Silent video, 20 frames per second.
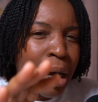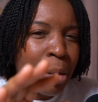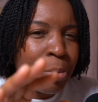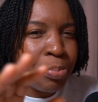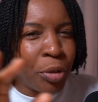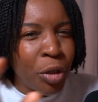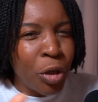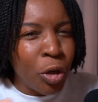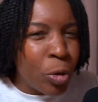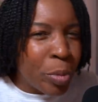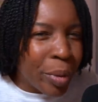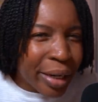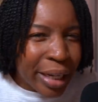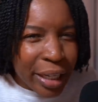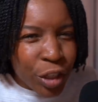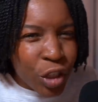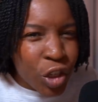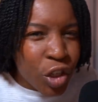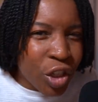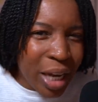puberty
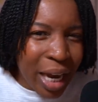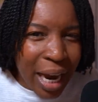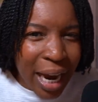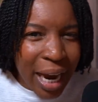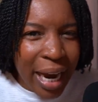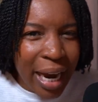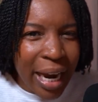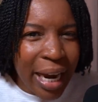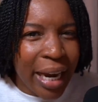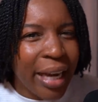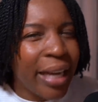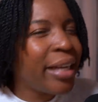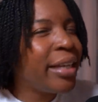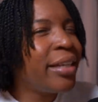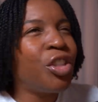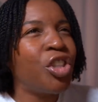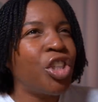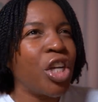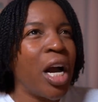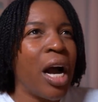
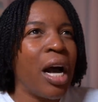stage.